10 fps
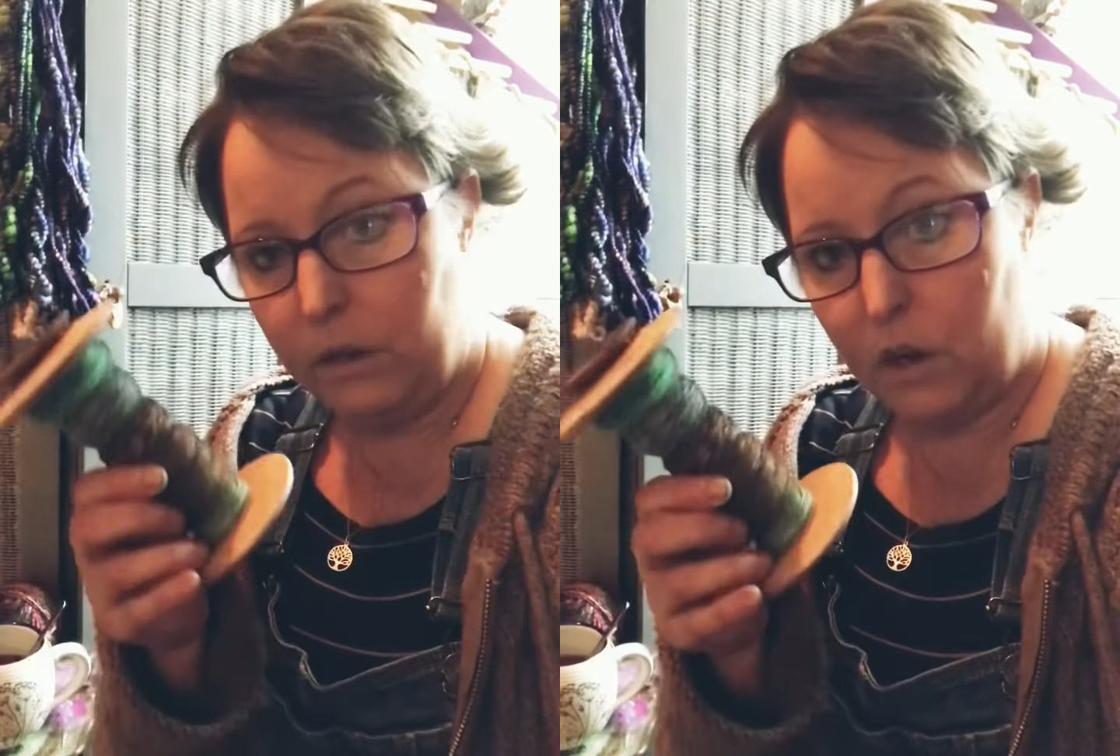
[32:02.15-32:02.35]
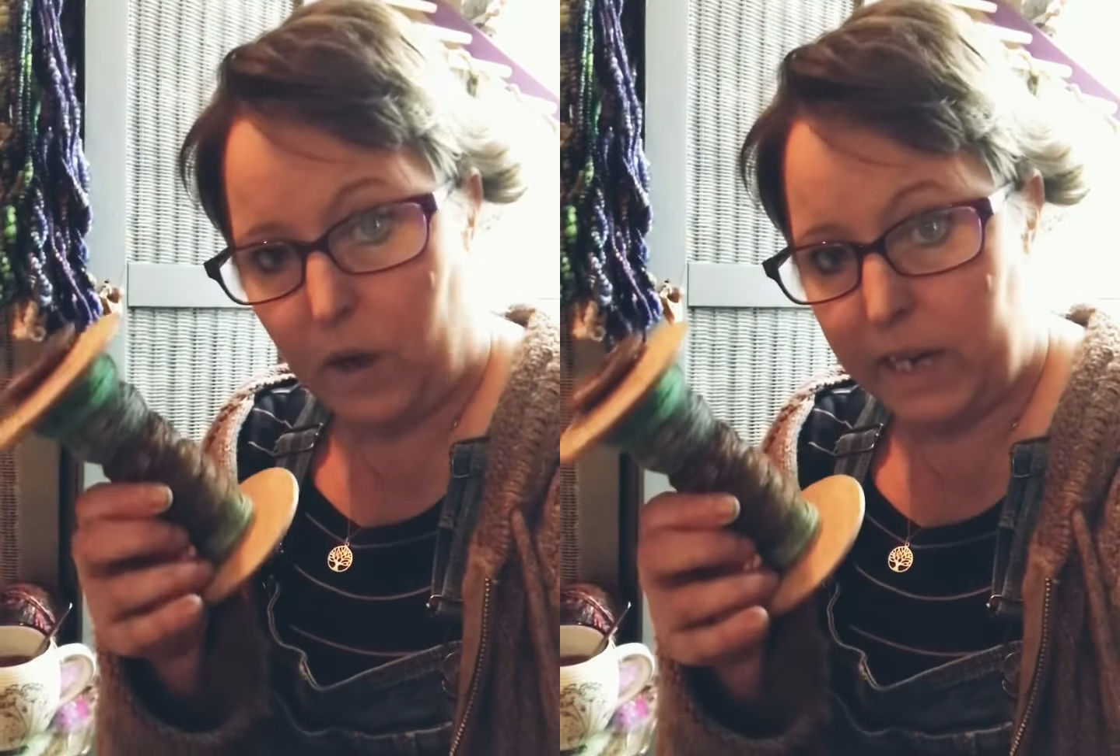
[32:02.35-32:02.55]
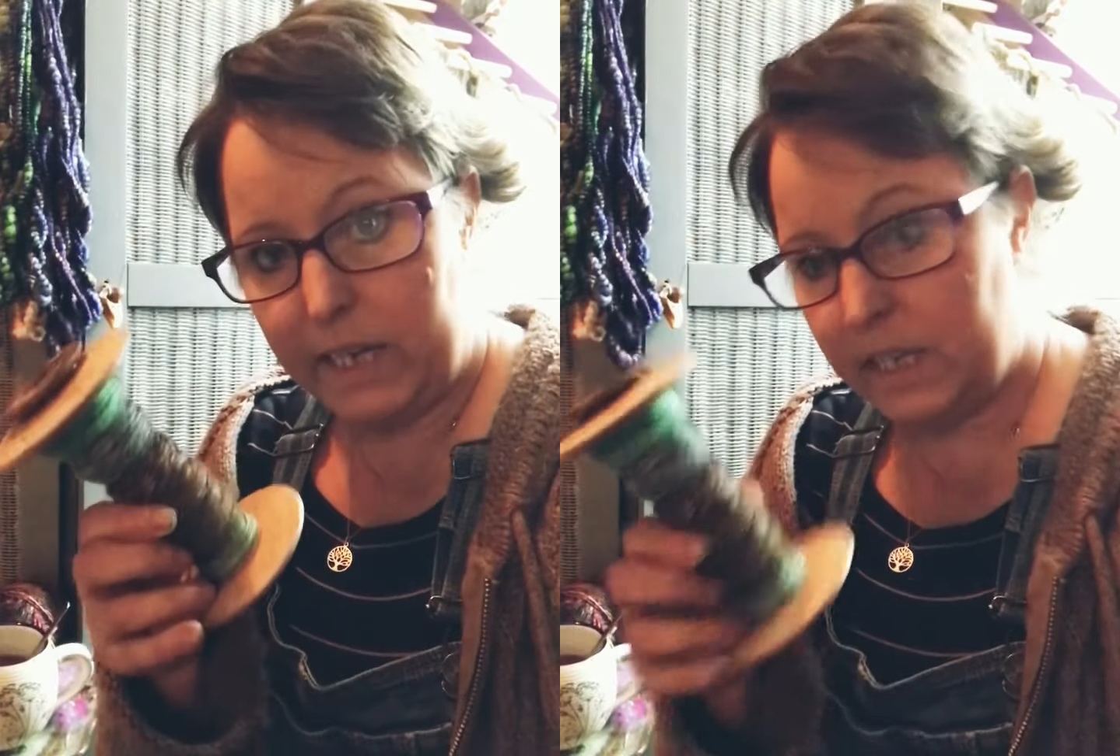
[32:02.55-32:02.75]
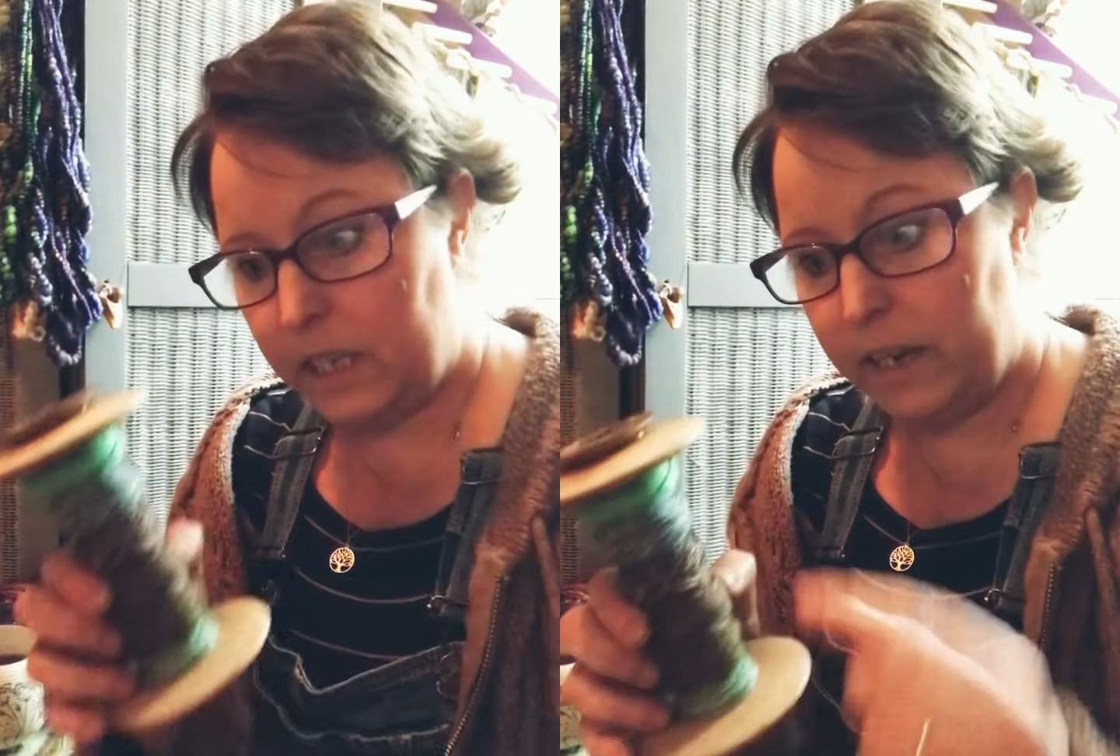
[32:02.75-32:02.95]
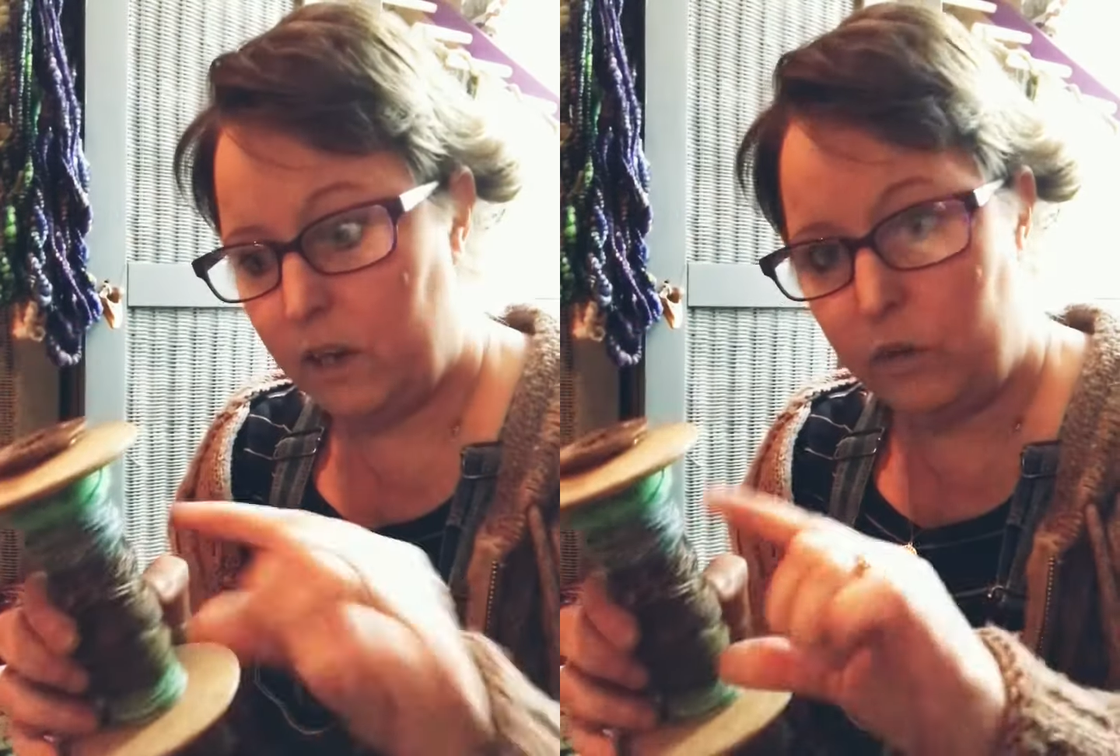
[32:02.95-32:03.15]
quite
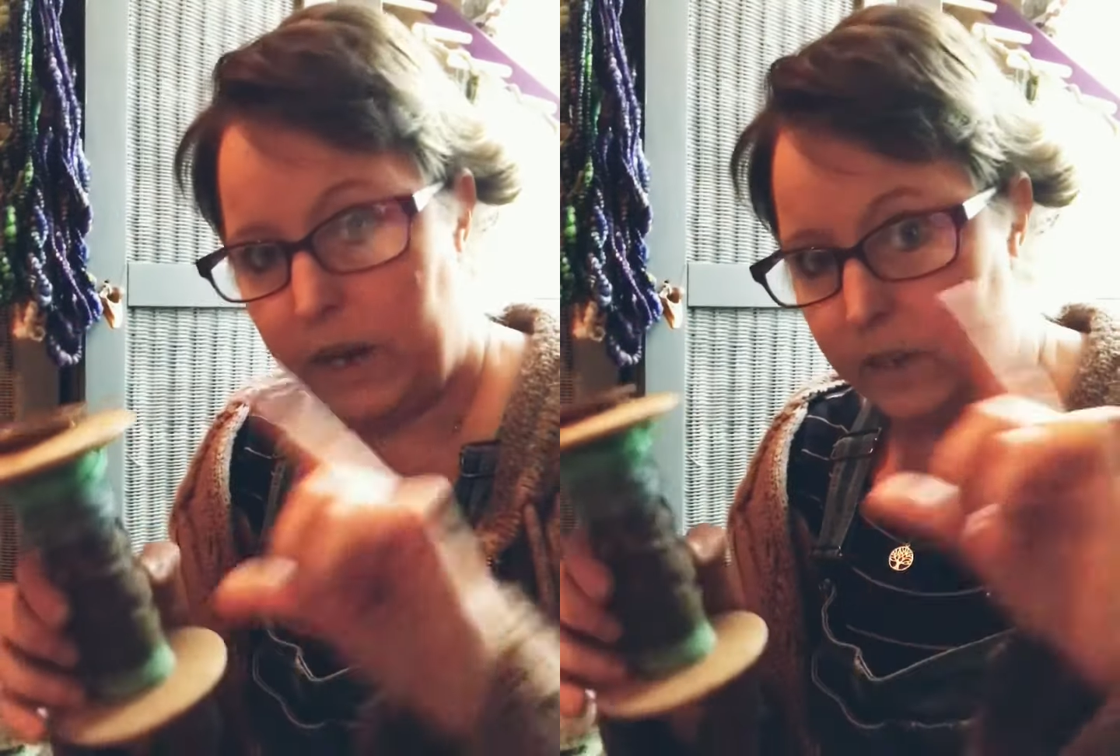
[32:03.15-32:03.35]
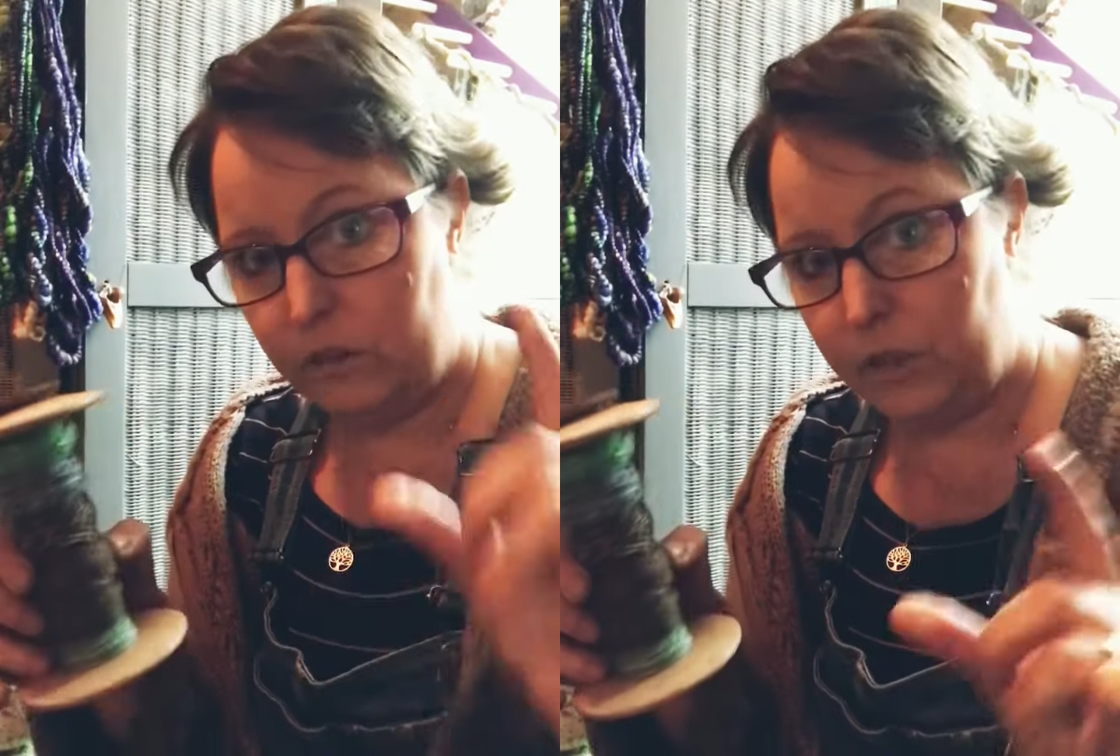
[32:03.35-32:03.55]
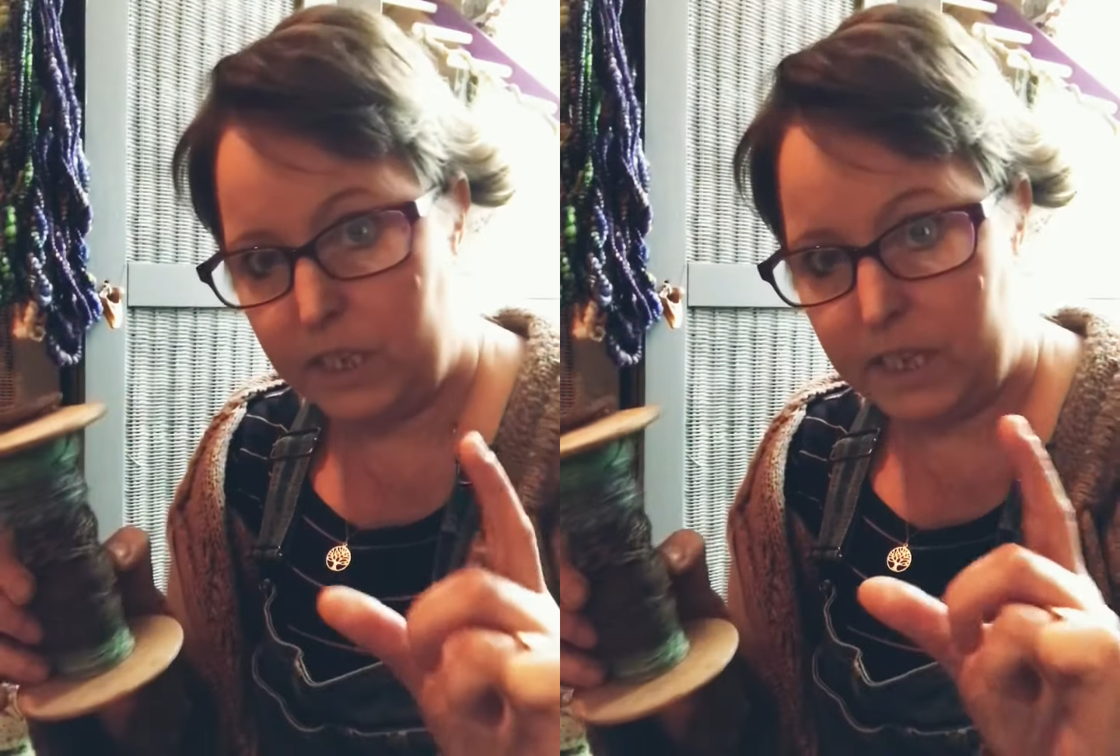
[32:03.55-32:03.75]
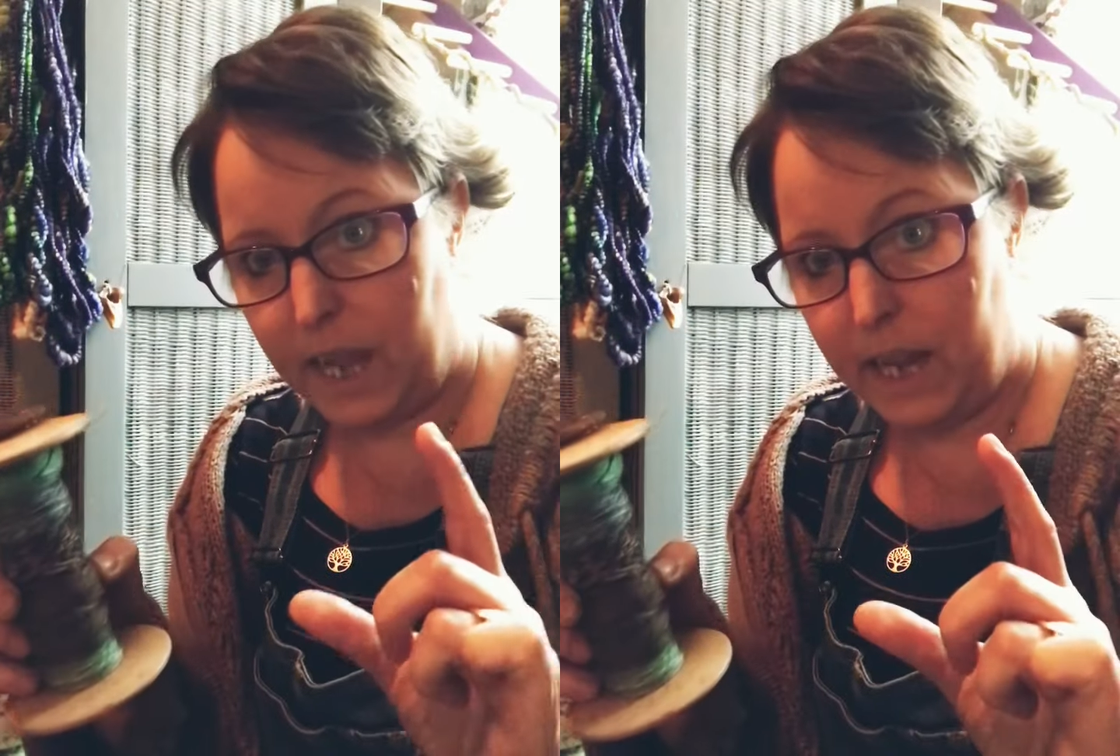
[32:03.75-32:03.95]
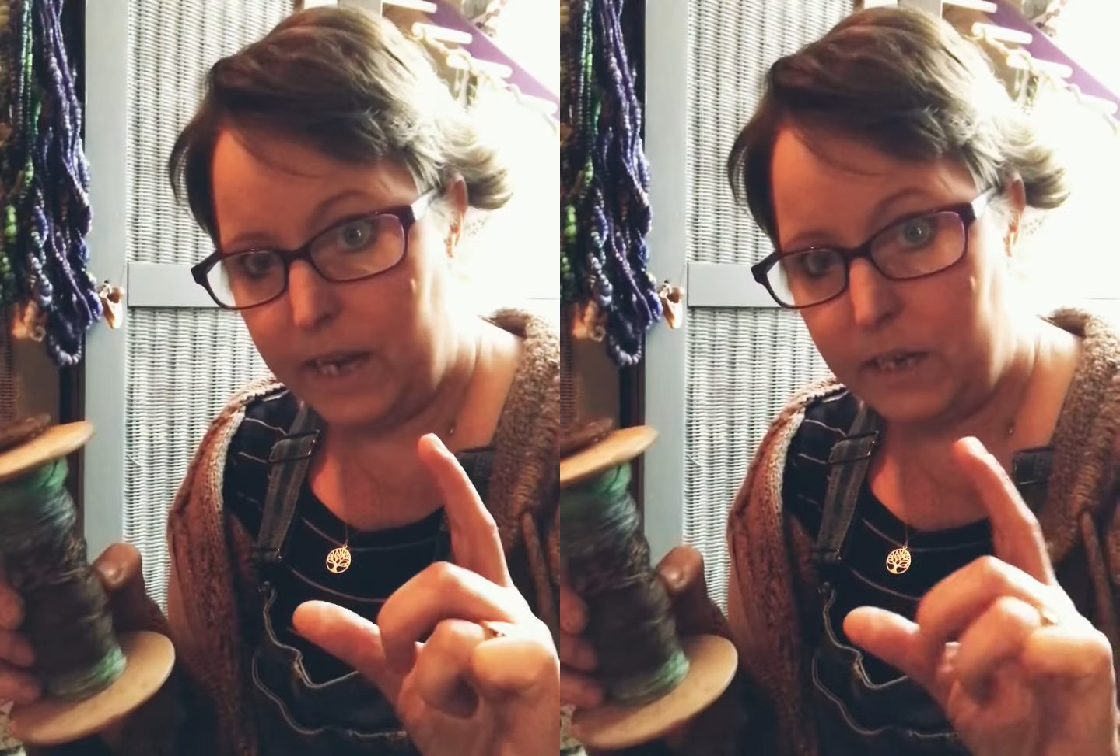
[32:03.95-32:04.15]
easily create your other
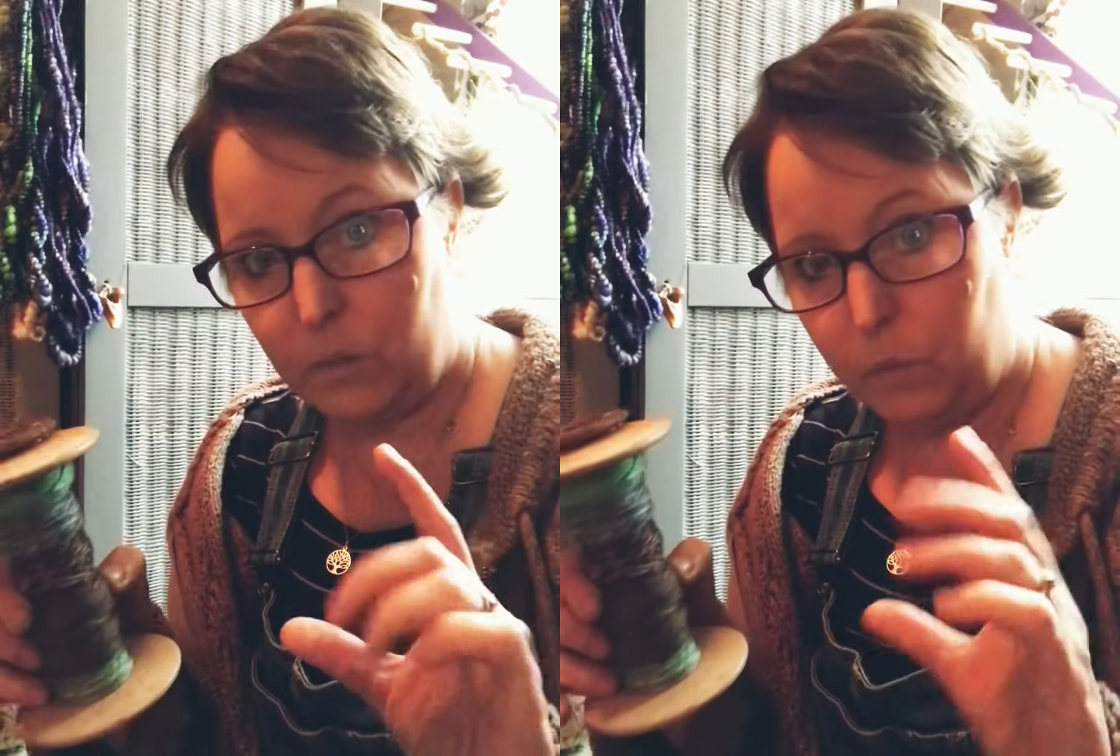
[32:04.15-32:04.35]
side